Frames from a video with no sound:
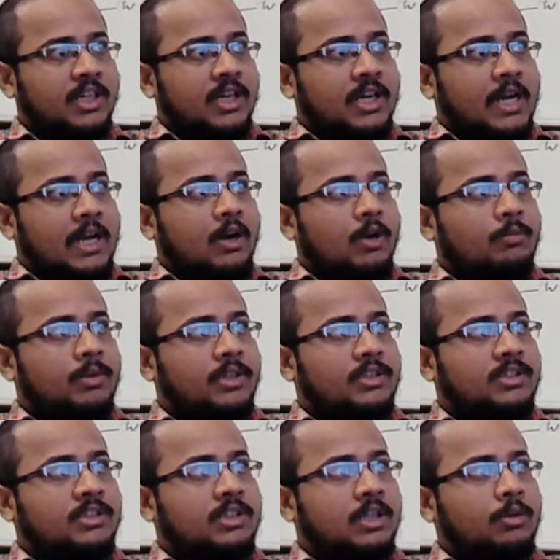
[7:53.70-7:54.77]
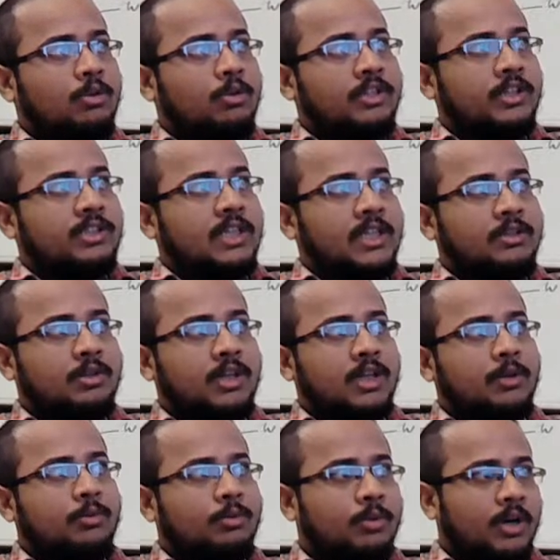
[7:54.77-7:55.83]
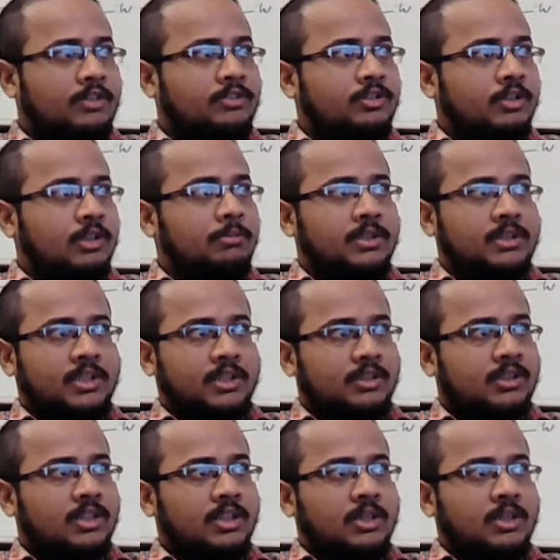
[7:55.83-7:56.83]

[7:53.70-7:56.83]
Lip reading: and how much the dosage actually works on the patient.